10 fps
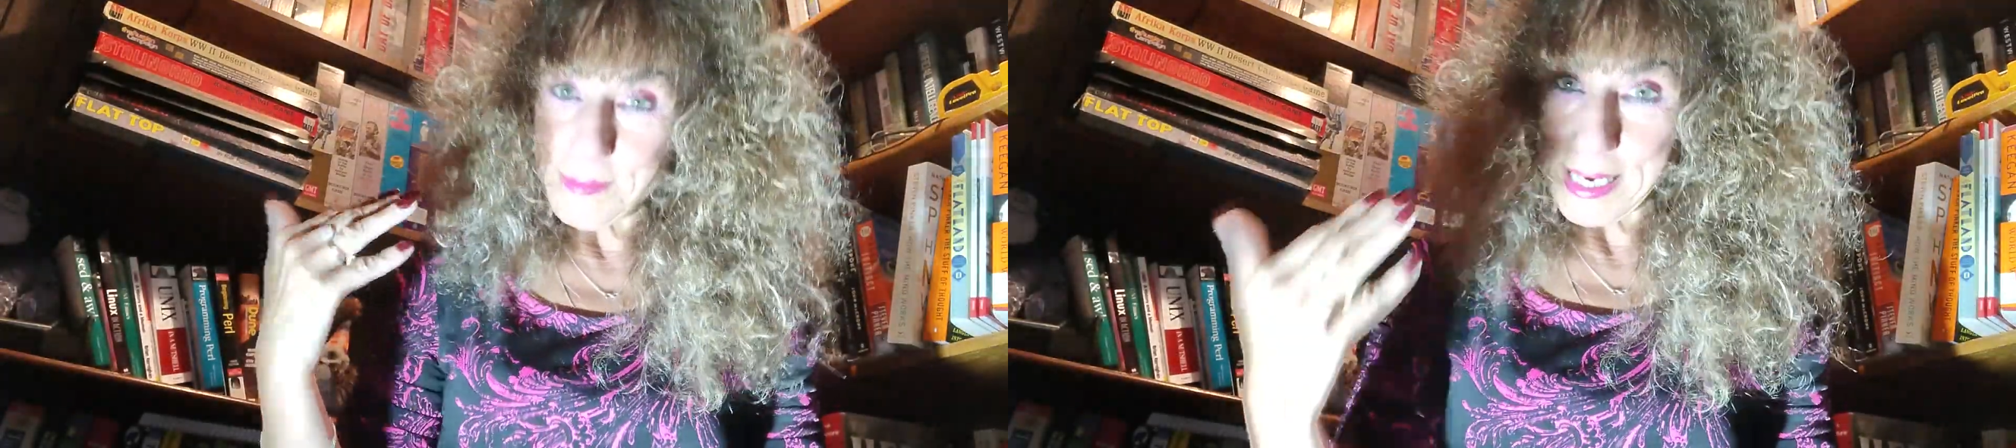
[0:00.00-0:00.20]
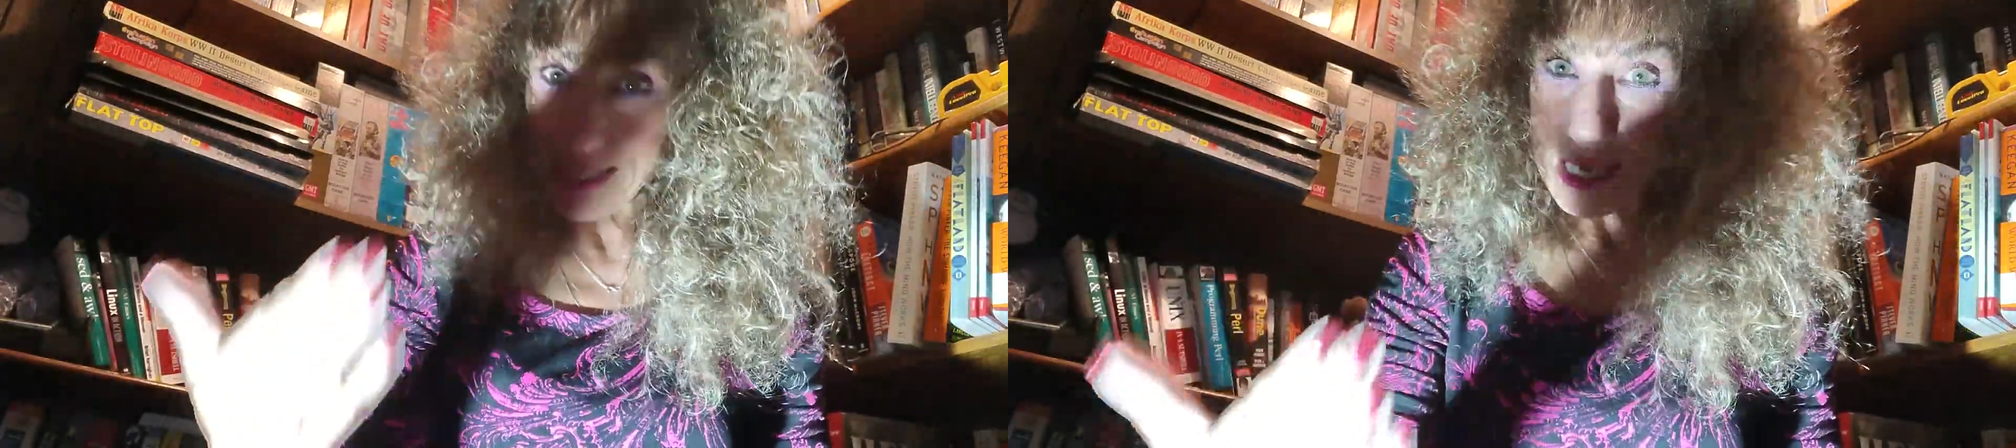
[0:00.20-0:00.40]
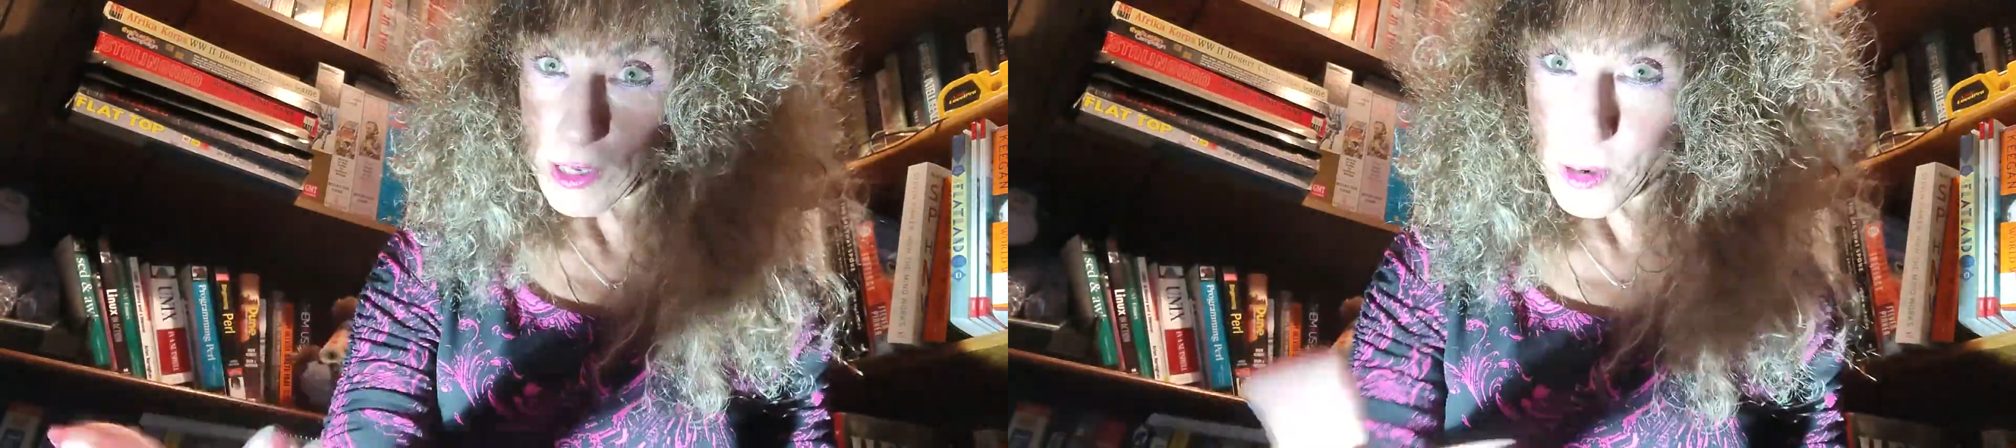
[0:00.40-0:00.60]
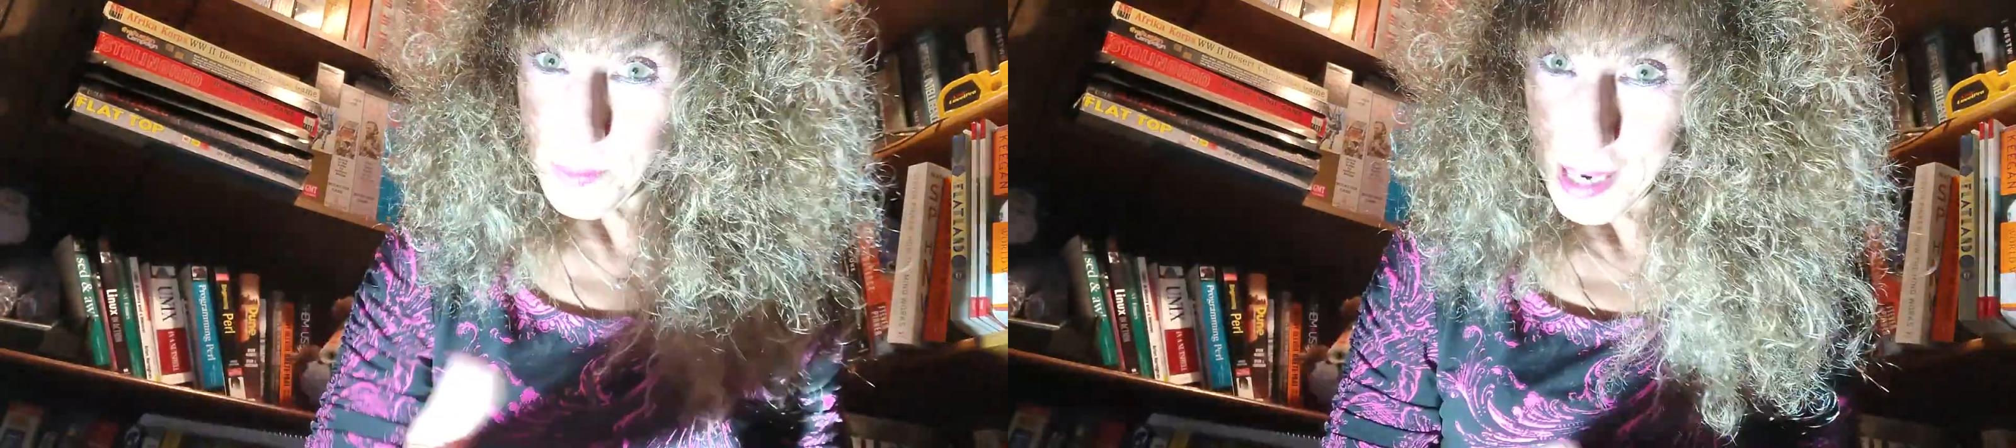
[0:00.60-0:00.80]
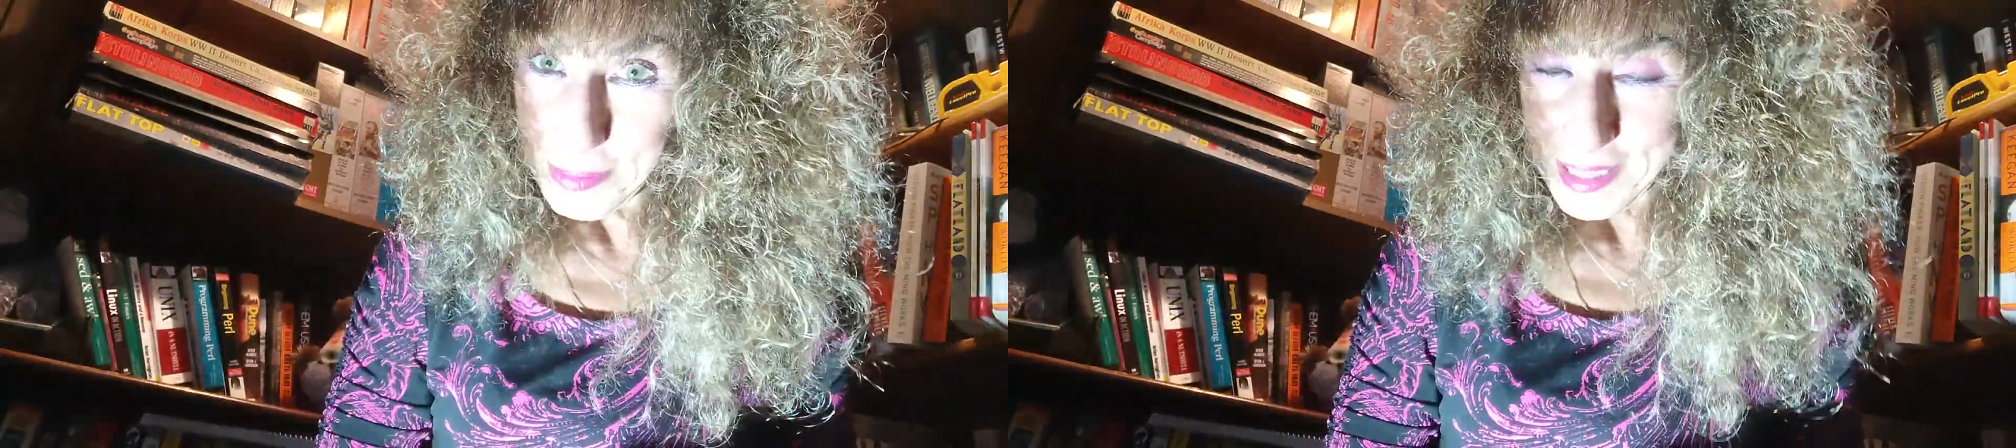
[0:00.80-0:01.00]
make that go
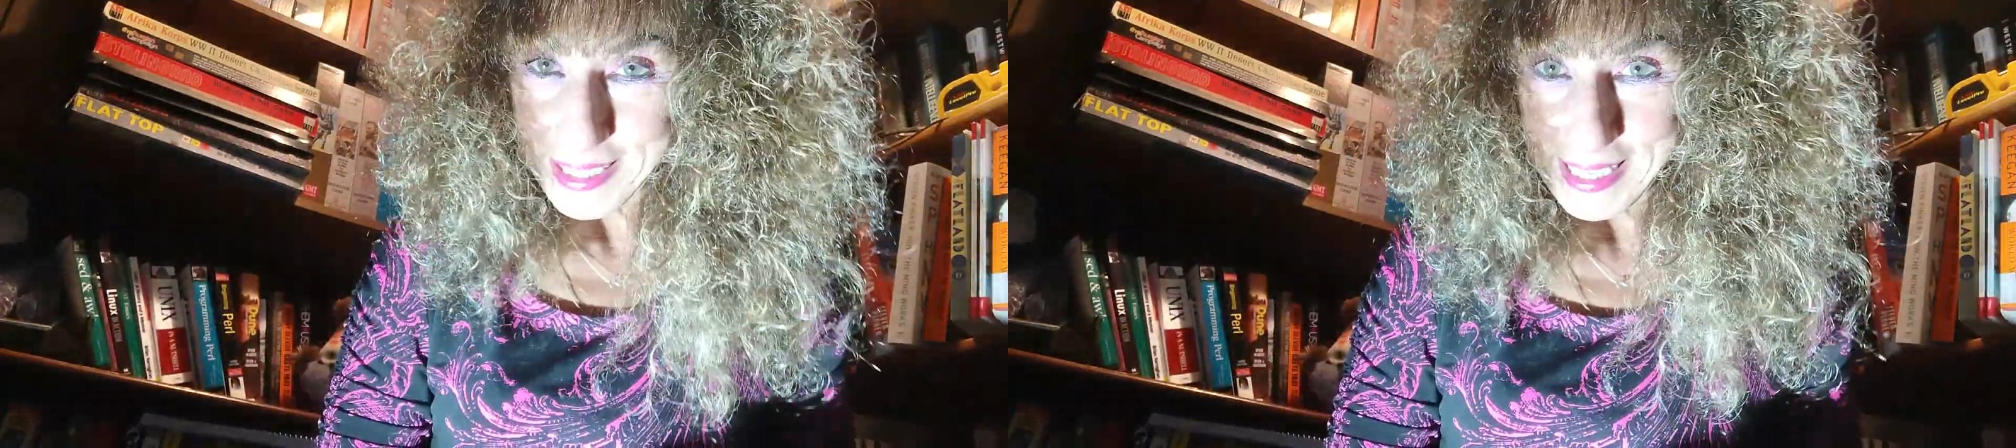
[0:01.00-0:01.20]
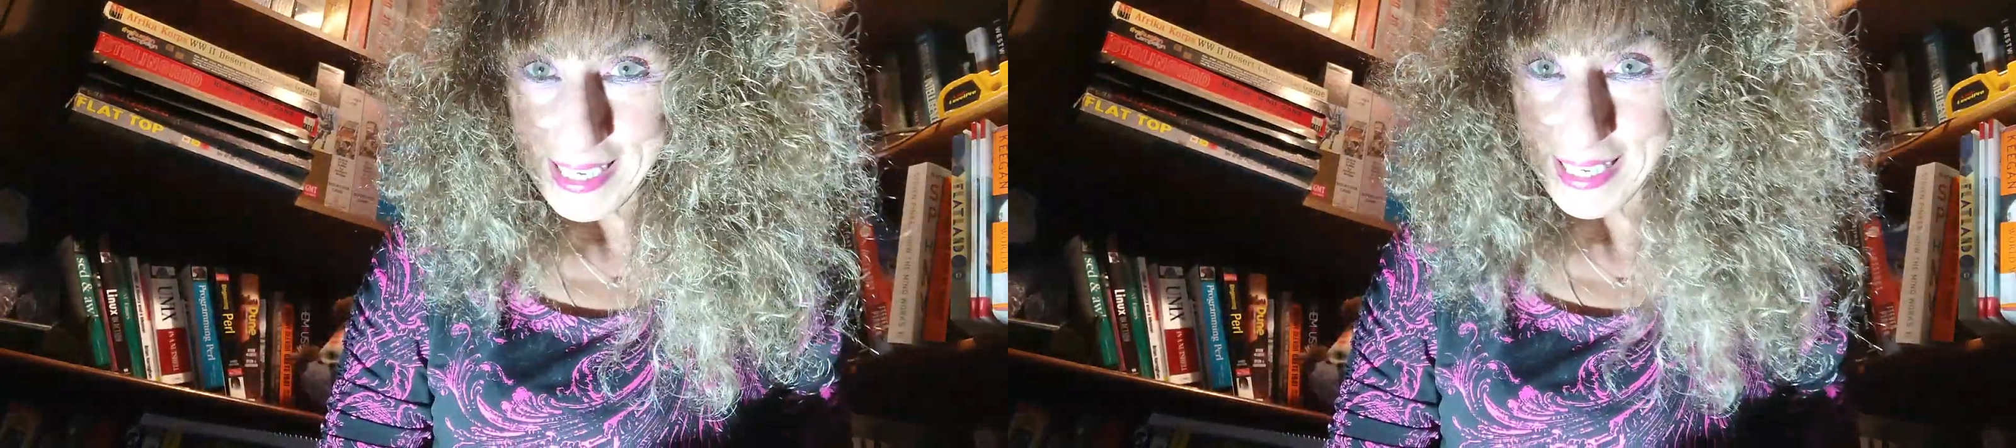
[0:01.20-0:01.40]
public.